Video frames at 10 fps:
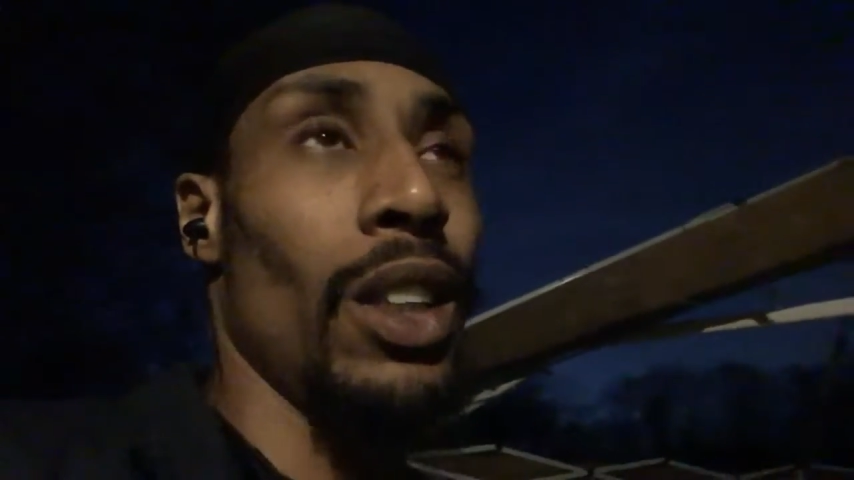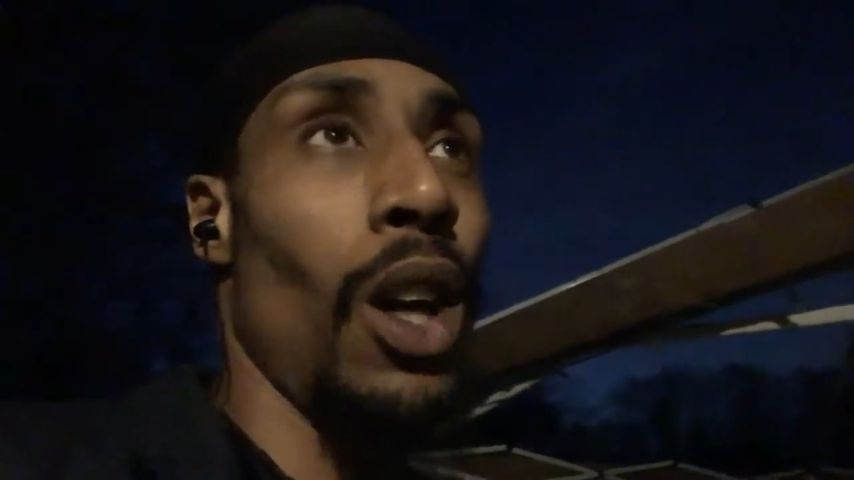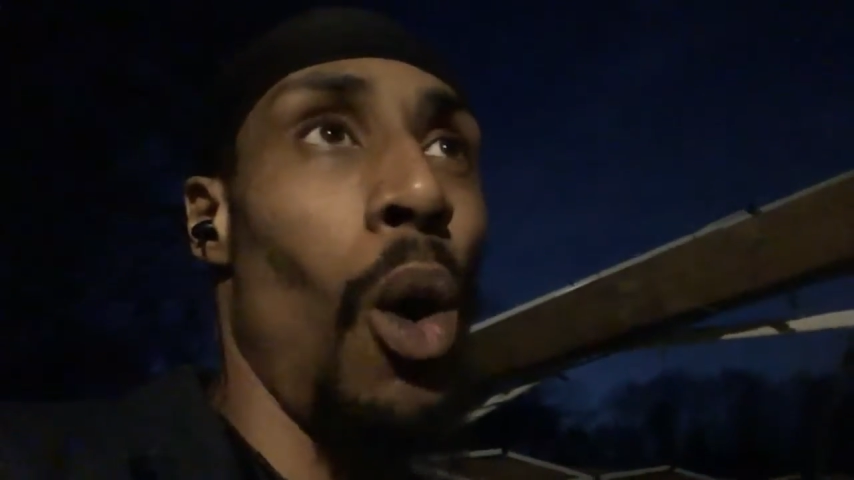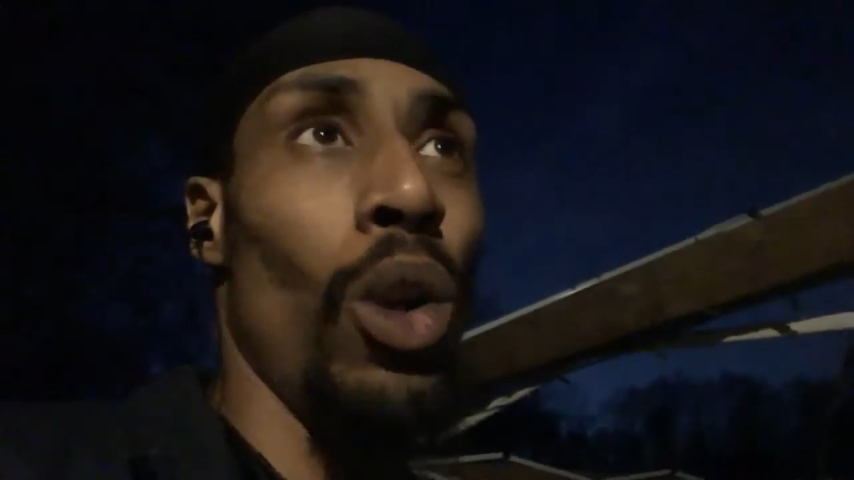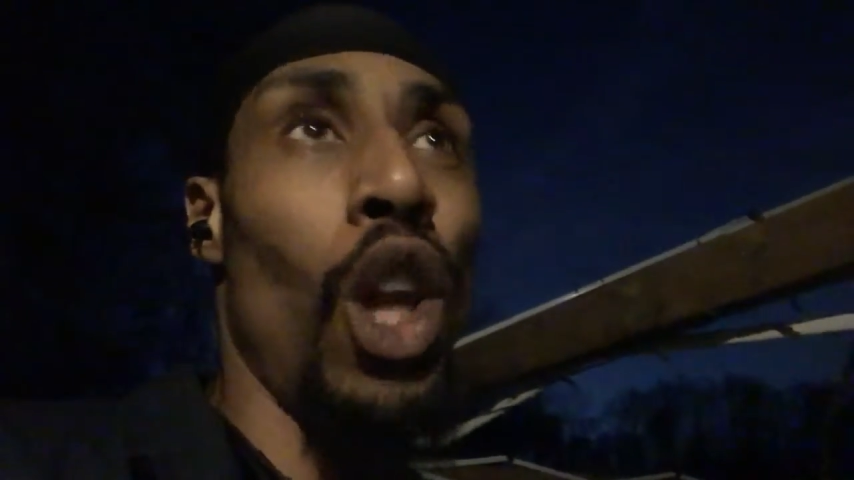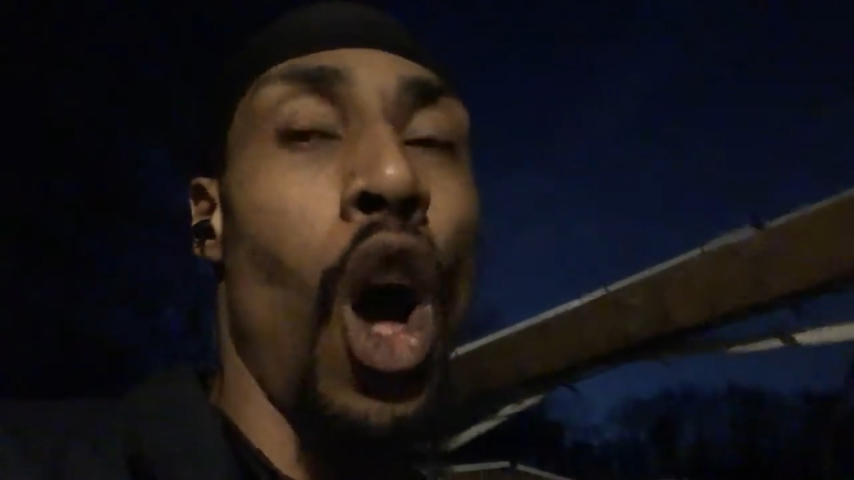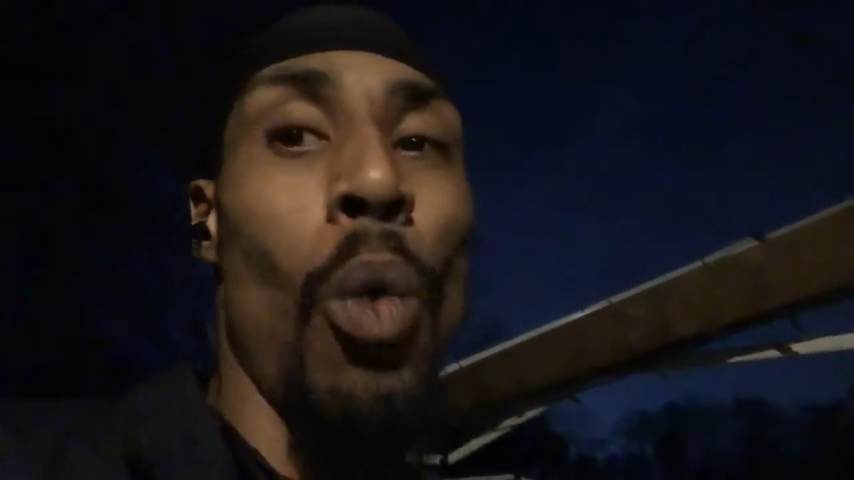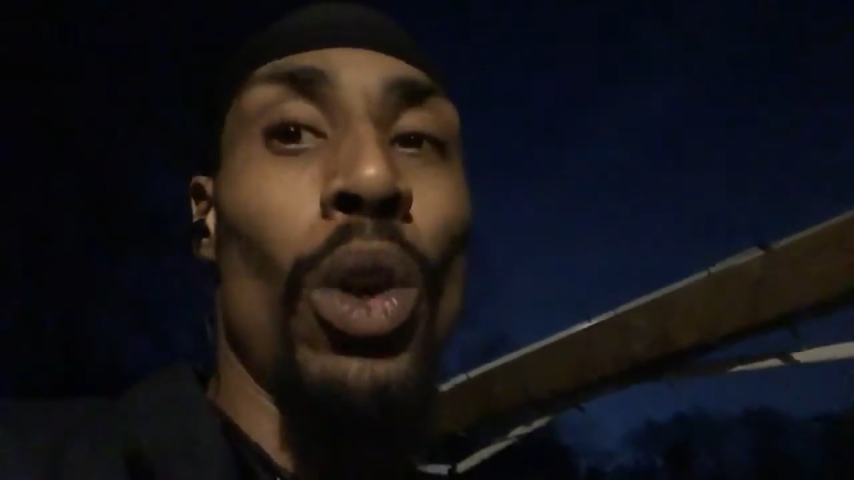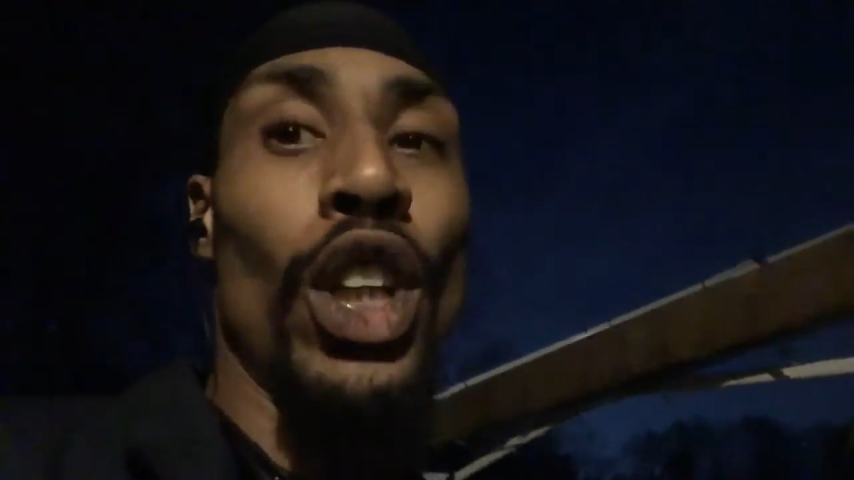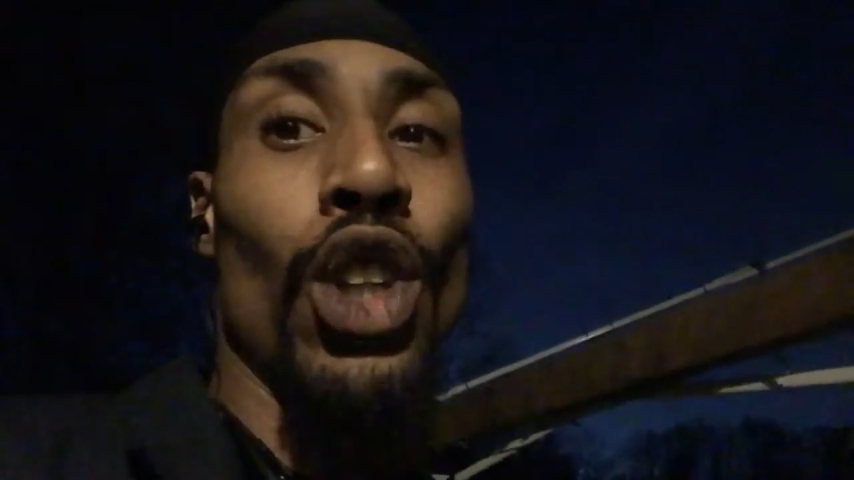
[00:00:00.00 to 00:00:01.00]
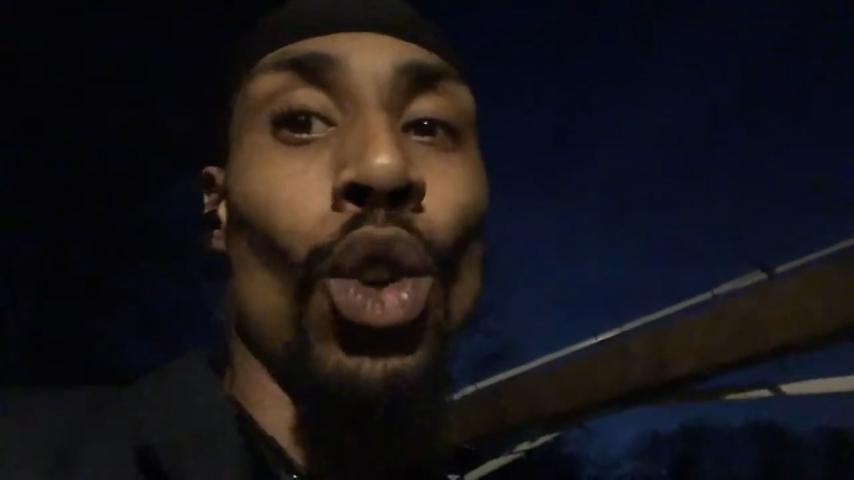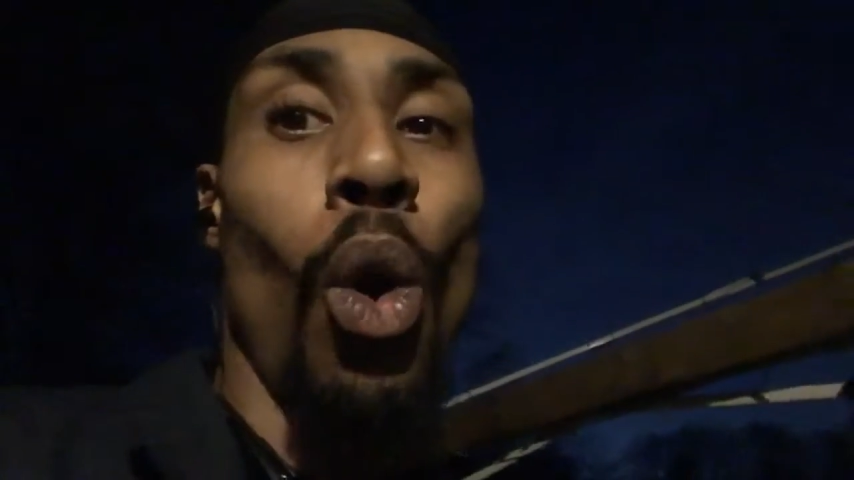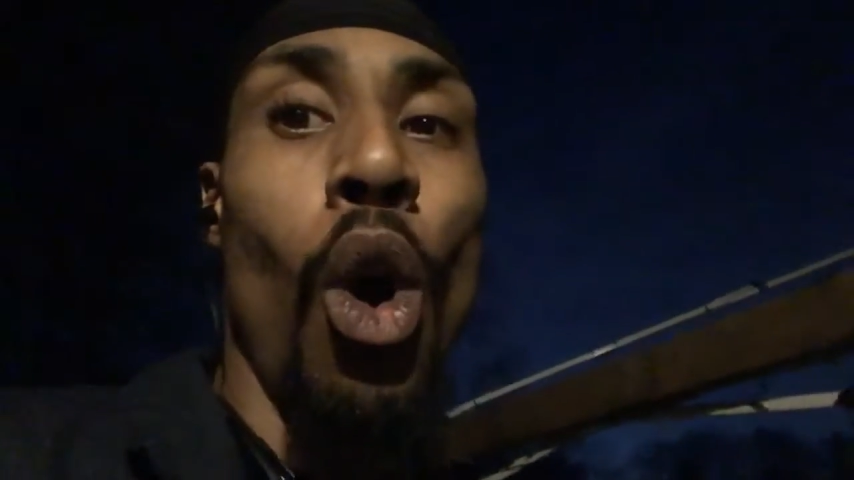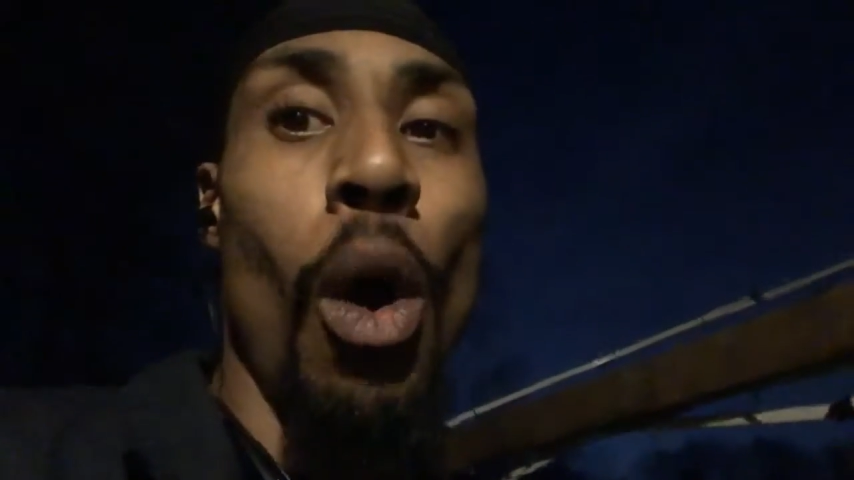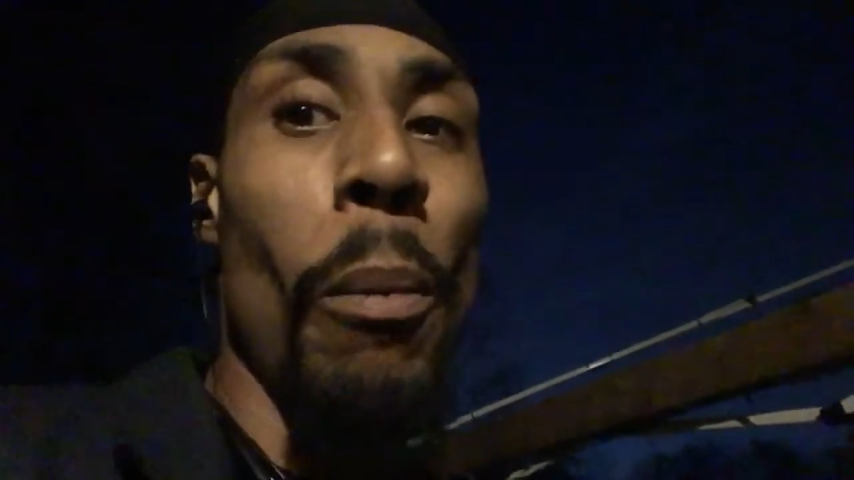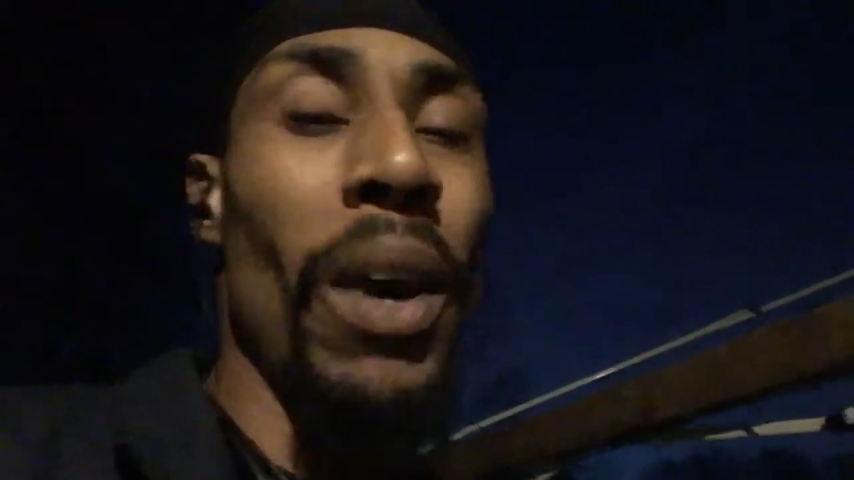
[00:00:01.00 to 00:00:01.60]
go along with the norm,